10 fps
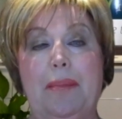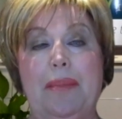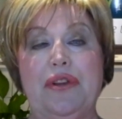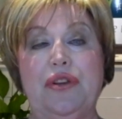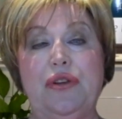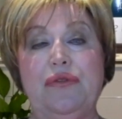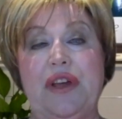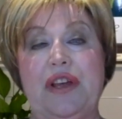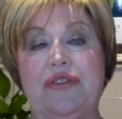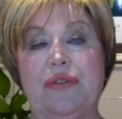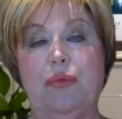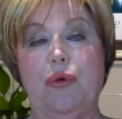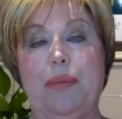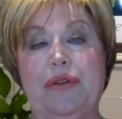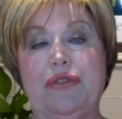but the new visa
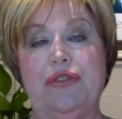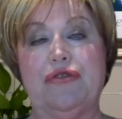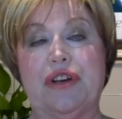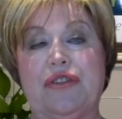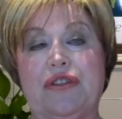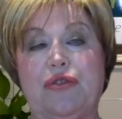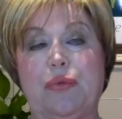will be restricted